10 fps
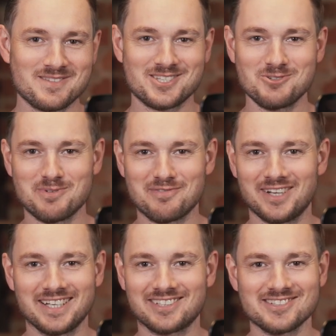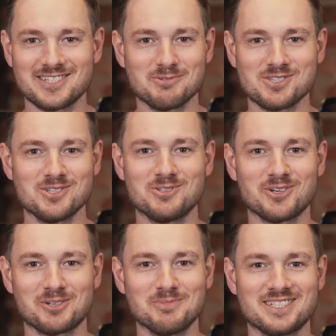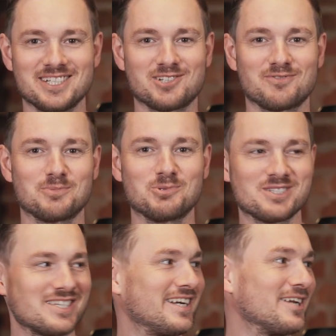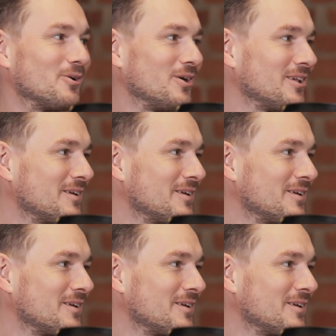super fun because there was no documentation from Google side at all.